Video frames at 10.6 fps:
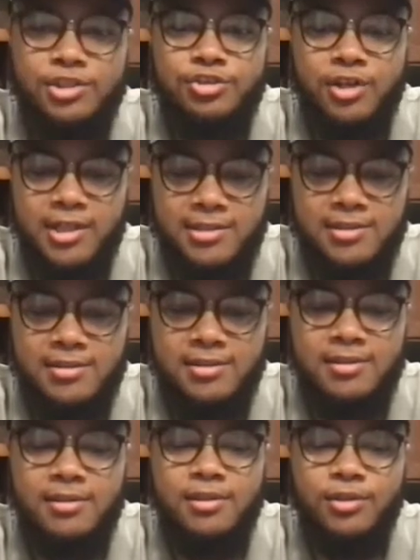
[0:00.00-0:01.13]
Trust
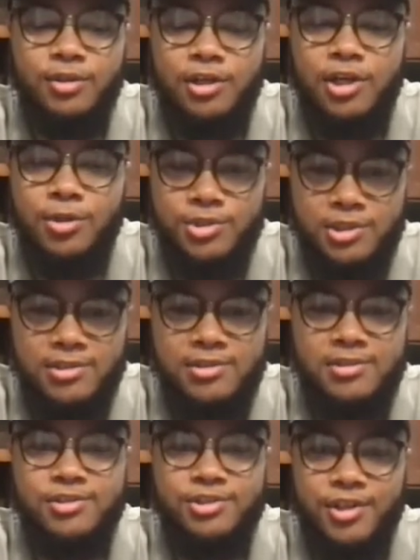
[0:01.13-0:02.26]
your coaches,
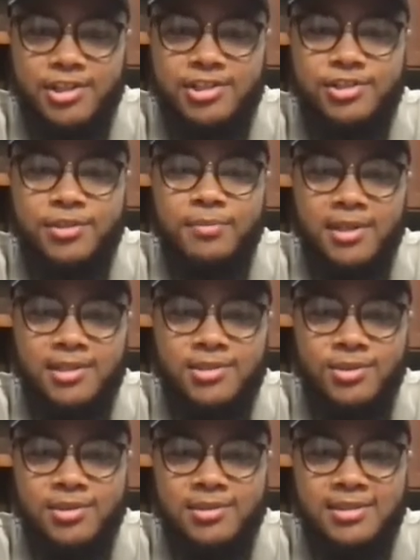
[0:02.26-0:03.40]
trust your
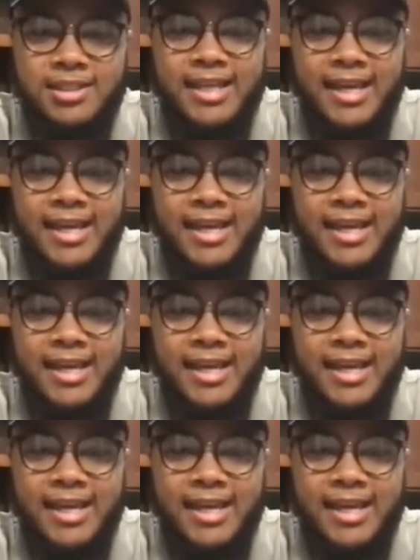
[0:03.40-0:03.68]
mentors that they